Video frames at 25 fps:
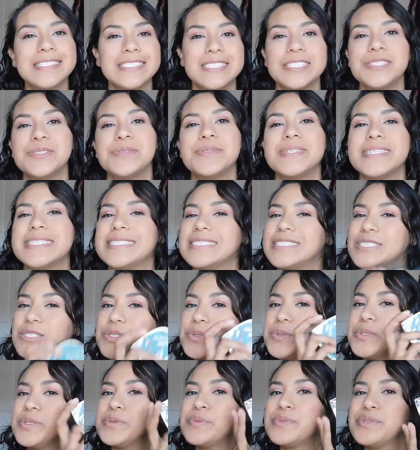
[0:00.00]
to do is
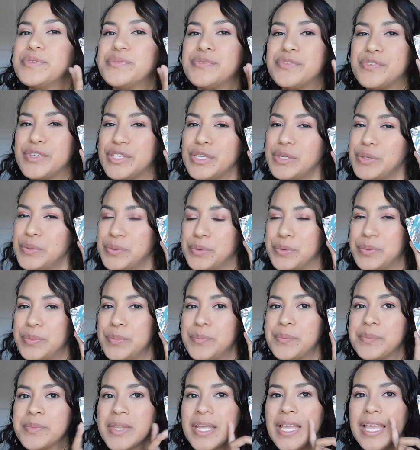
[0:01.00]
do a
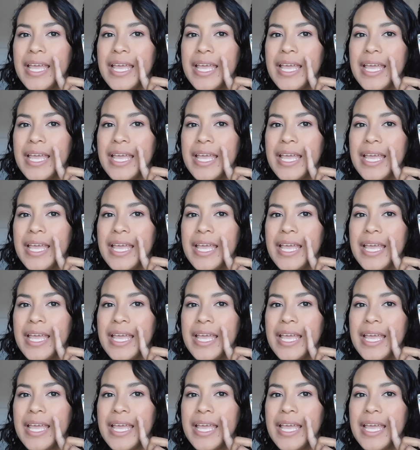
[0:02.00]
review